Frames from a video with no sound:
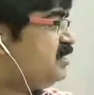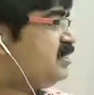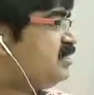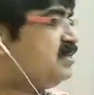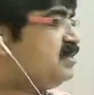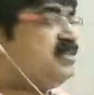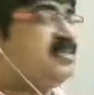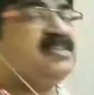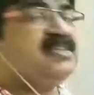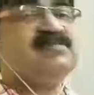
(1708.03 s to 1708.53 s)

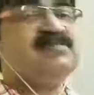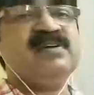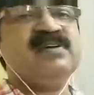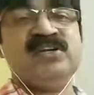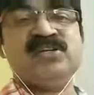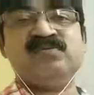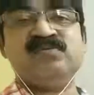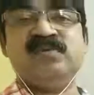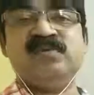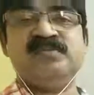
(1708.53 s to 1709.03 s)
these
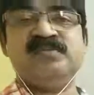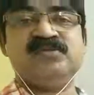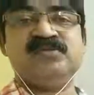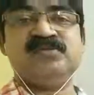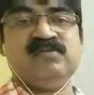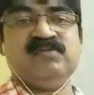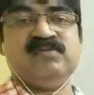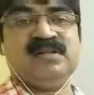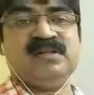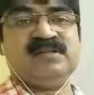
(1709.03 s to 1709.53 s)
various forms of
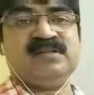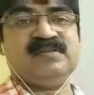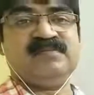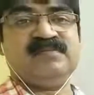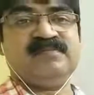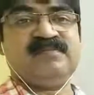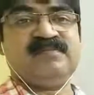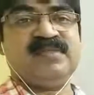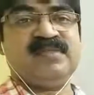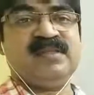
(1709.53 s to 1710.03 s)
wealth.
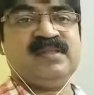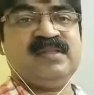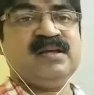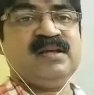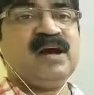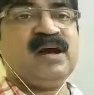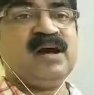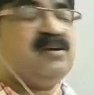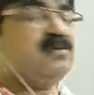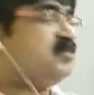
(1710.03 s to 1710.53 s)

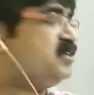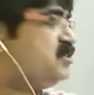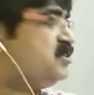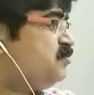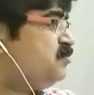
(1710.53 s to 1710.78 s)
Out of these